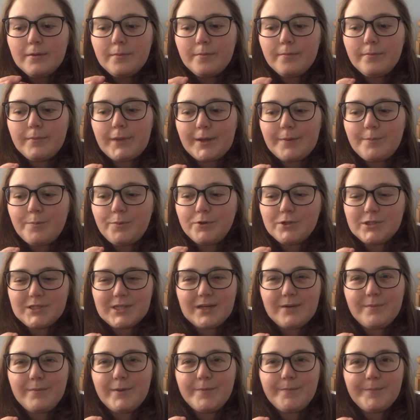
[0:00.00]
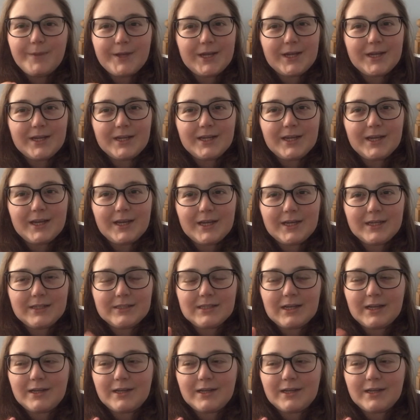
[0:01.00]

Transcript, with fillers: maple cinnamon pancakes,